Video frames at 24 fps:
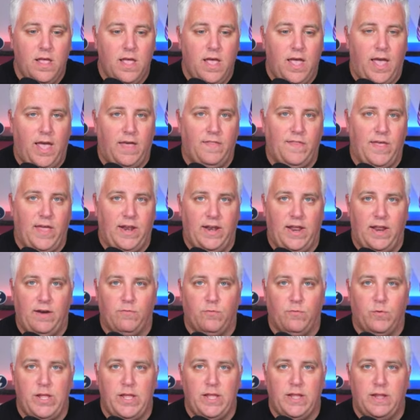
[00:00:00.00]
And then
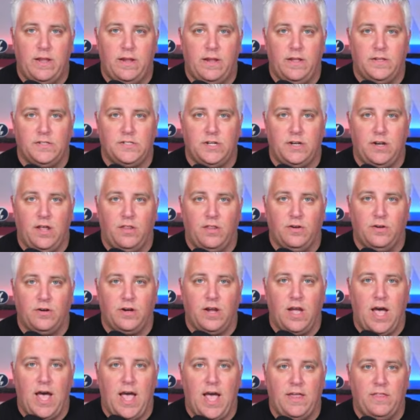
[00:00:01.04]
Henrique is another
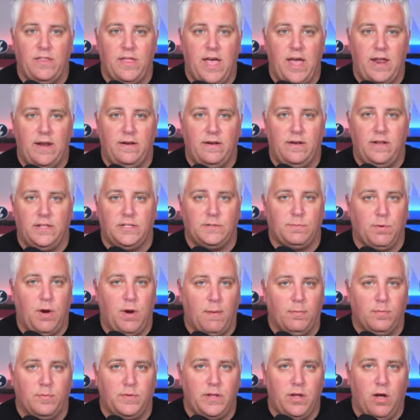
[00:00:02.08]
guy that it's
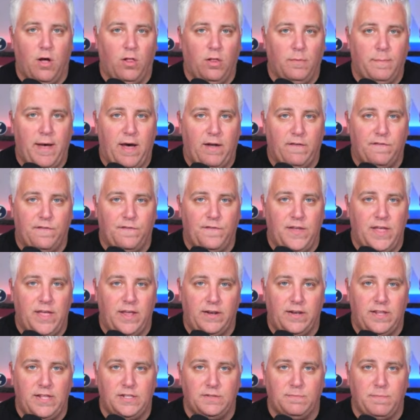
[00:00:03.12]
probably all about fit.
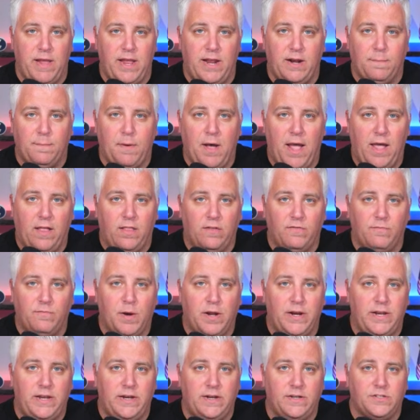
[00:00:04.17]
He's made a pile of
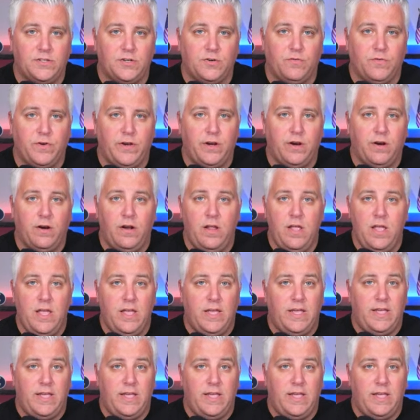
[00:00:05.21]
money in his career.